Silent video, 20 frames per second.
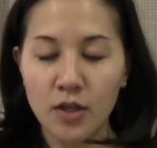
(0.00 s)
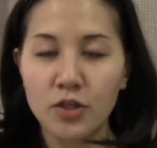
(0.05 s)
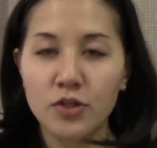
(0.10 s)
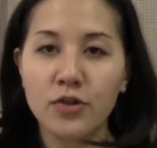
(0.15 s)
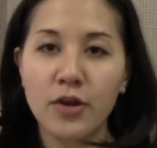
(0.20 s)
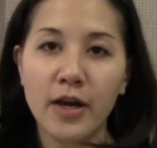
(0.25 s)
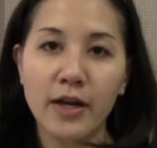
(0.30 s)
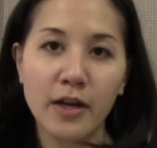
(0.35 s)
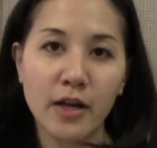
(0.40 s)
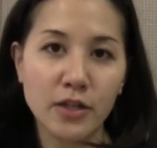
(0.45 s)

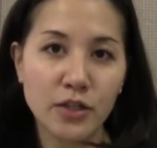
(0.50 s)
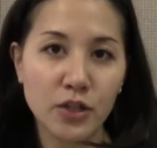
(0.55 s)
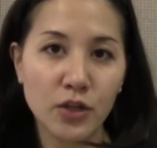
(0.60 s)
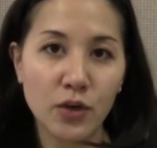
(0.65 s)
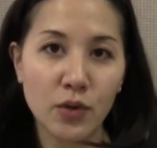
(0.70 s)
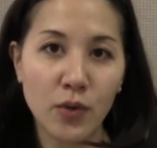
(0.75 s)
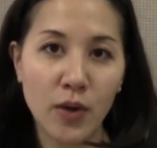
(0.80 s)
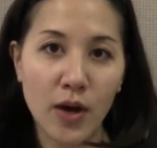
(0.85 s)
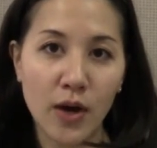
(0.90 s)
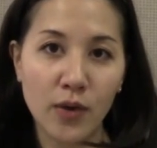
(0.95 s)
Try not to
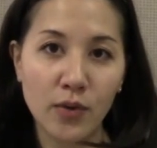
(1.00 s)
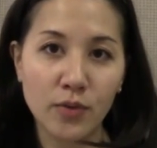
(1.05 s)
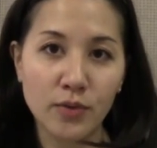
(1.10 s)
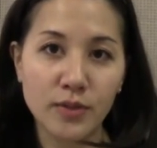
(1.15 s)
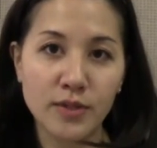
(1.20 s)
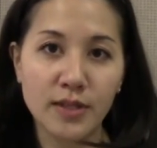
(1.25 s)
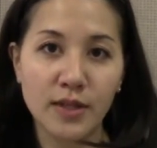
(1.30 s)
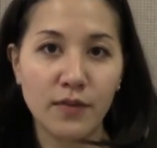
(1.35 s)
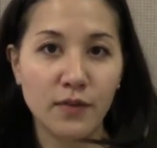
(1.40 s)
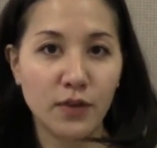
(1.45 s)
go
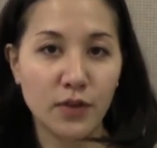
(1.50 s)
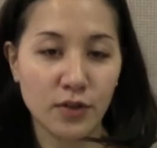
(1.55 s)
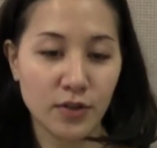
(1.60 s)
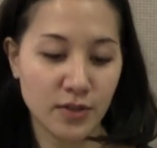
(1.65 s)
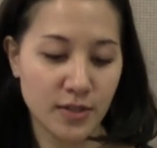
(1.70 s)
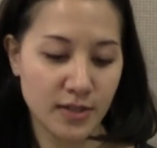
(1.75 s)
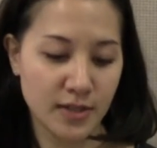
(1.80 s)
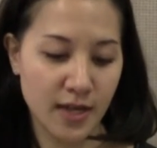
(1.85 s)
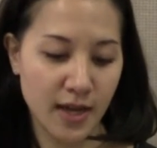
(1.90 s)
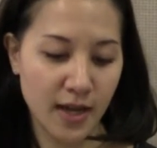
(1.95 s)
out if
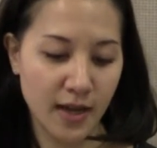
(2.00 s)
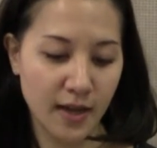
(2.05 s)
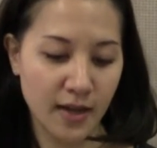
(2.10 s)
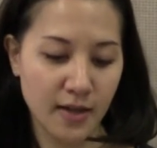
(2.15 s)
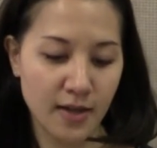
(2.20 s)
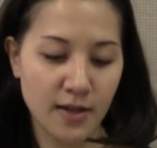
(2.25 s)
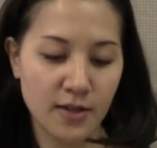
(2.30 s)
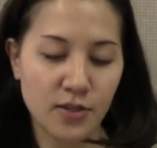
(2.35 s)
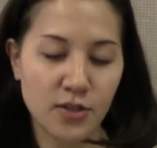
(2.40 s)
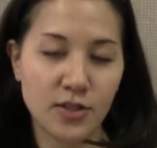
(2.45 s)
you're
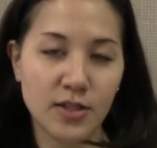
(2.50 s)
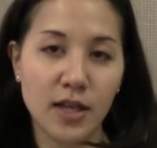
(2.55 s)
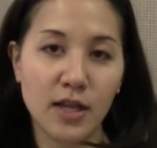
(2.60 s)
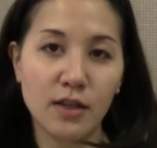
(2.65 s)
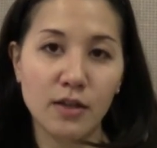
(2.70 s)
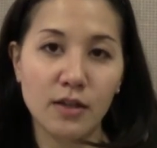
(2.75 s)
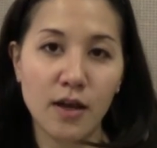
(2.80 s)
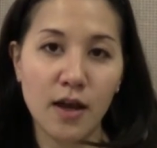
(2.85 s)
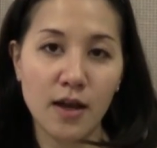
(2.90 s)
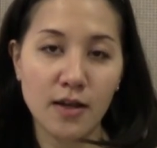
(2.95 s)
sick, and just
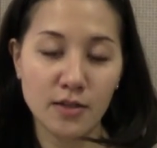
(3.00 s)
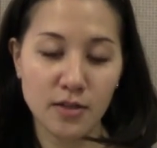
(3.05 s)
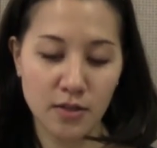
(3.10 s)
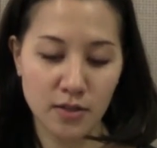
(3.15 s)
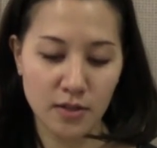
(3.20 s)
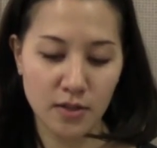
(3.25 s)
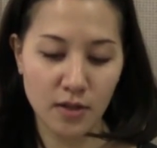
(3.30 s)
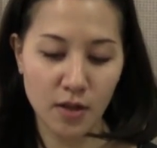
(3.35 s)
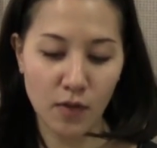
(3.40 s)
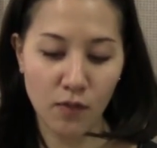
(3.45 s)
get
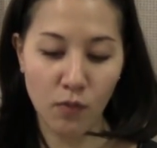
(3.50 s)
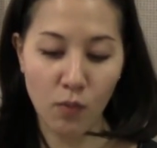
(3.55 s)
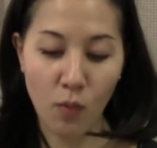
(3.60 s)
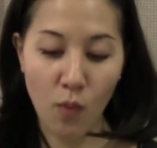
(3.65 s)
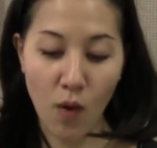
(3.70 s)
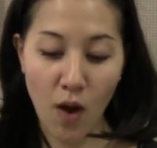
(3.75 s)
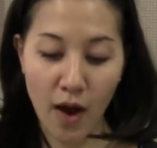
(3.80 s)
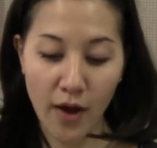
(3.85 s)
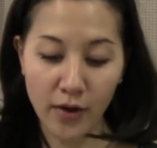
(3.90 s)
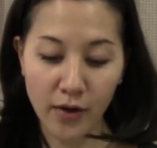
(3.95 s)
lots of
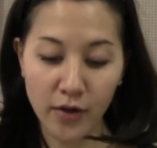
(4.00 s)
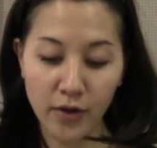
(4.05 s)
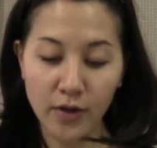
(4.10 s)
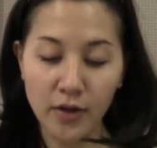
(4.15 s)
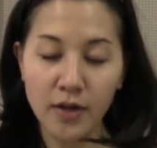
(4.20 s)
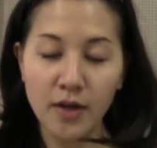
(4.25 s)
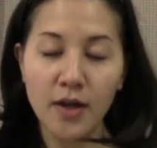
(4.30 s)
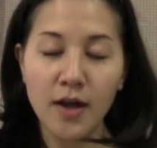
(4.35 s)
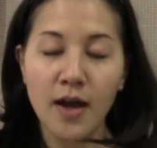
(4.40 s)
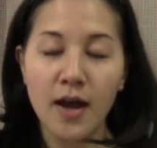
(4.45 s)

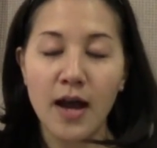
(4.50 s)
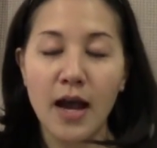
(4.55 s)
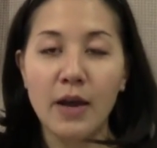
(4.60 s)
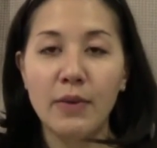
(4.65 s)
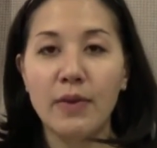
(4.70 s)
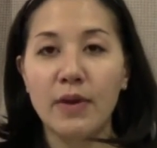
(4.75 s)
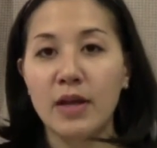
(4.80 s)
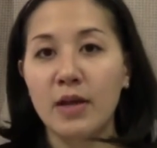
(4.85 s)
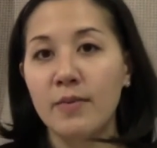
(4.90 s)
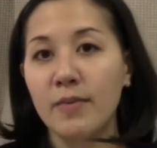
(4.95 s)
water. I
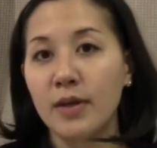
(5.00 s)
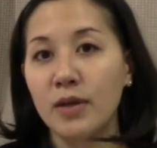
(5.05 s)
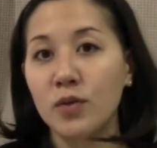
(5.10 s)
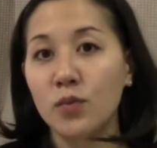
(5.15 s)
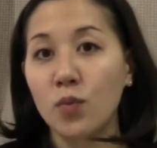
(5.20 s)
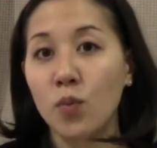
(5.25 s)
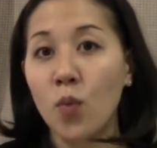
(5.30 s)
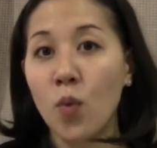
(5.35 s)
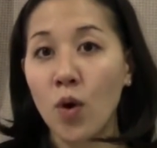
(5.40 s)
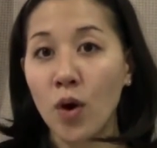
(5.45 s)

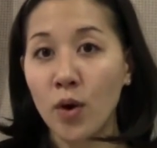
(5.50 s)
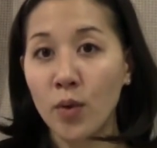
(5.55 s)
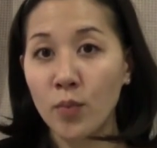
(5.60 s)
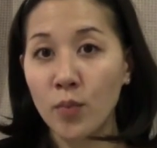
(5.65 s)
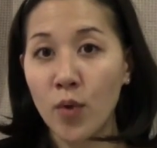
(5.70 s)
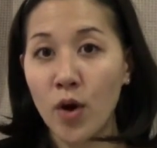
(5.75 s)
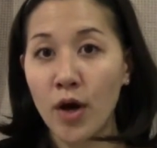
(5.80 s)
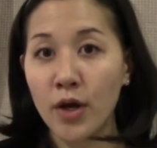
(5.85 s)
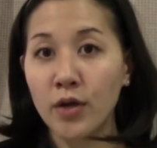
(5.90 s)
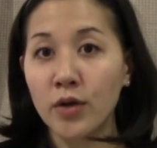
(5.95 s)
recommend
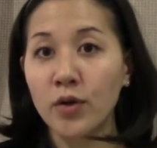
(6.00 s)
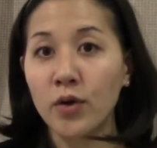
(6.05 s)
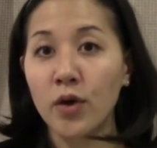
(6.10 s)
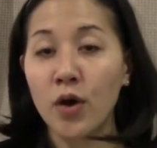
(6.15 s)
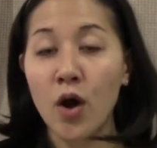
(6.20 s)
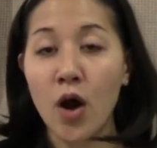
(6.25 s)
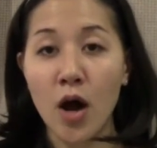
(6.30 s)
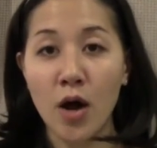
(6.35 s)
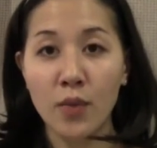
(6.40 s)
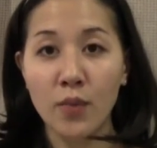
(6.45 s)
warm water or
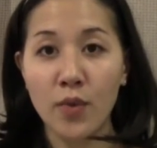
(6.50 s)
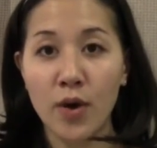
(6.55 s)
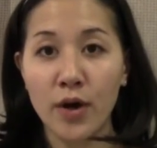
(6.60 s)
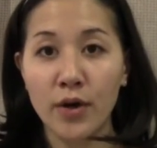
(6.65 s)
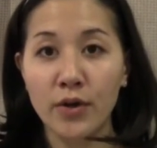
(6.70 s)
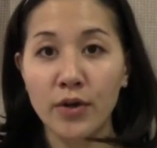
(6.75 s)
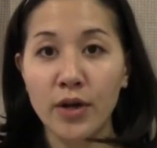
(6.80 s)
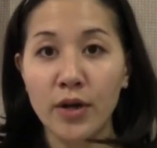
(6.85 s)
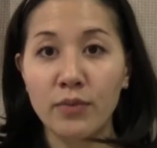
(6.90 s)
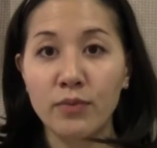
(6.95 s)
hot
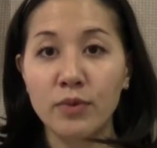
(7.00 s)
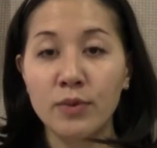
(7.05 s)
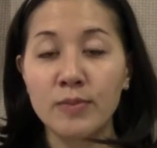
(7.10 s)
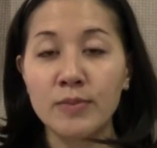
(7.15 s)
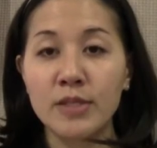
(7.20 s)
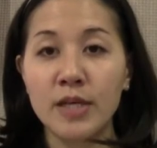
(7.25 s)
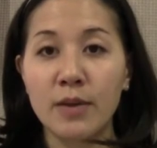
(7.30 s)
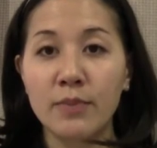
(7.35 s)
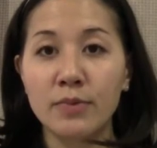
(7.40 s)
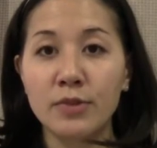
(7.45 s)
water at
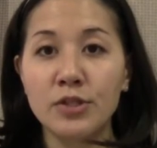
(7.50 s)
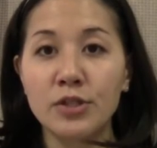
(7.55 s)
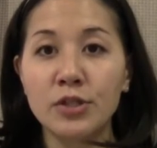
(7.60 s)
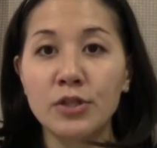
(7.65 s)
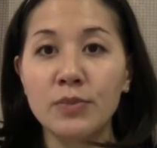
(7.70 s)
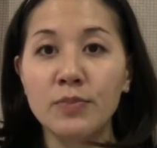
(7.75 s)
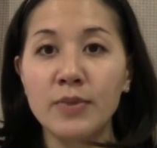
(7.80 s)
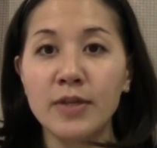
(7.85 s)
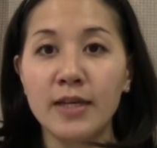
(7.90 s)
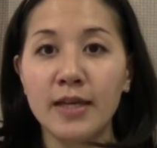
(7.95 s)
room
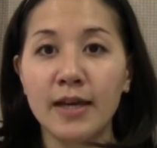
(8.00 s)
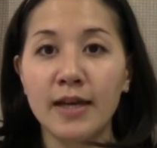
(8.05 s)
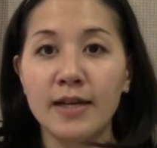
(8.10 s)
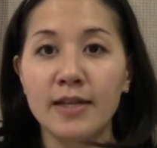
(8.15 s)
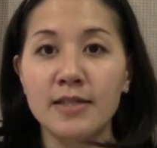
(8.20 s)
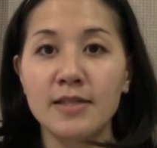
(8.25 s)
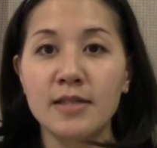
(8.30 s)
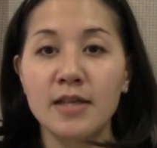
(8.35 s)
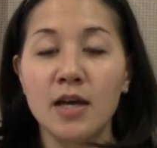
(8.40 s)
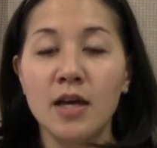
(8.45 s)
temperature
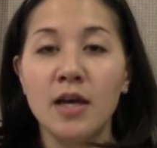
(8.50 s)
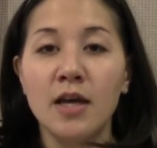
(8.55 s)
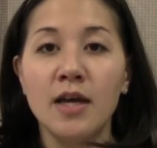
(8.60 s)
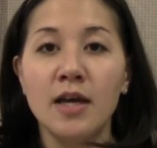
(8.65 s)
because